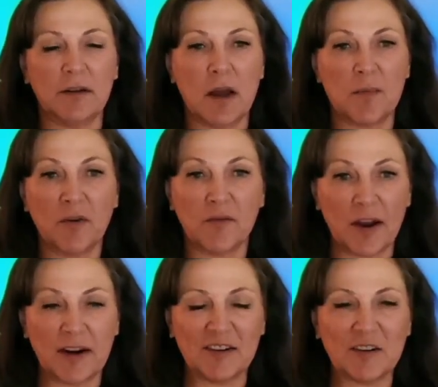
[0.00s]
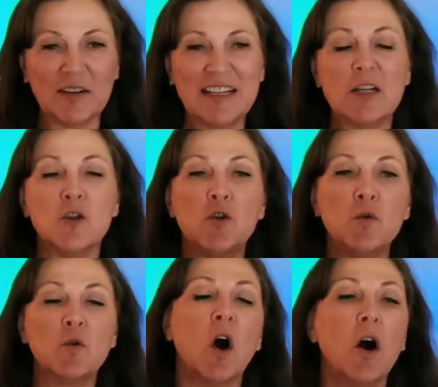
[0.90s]
provider,
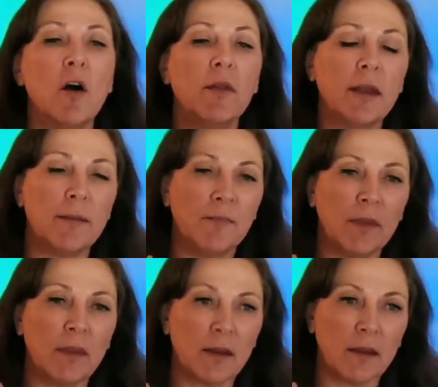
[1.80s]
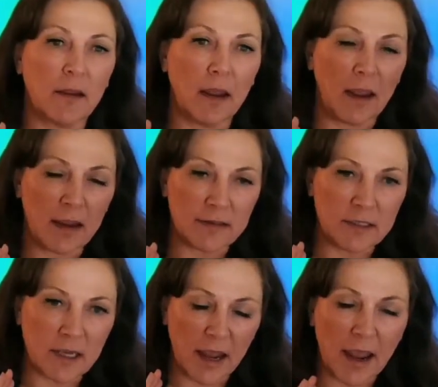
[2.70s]
to call them and
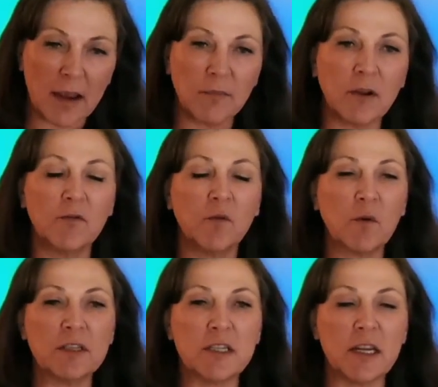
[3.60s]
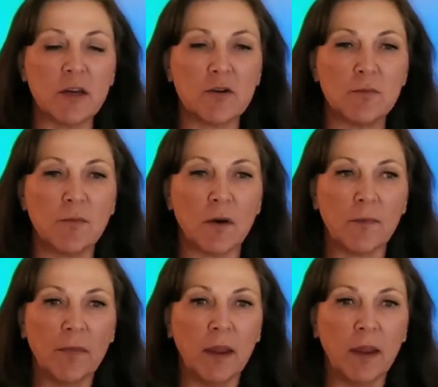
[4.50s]
say, hey, I'm looking forward to seeing you tomorrow.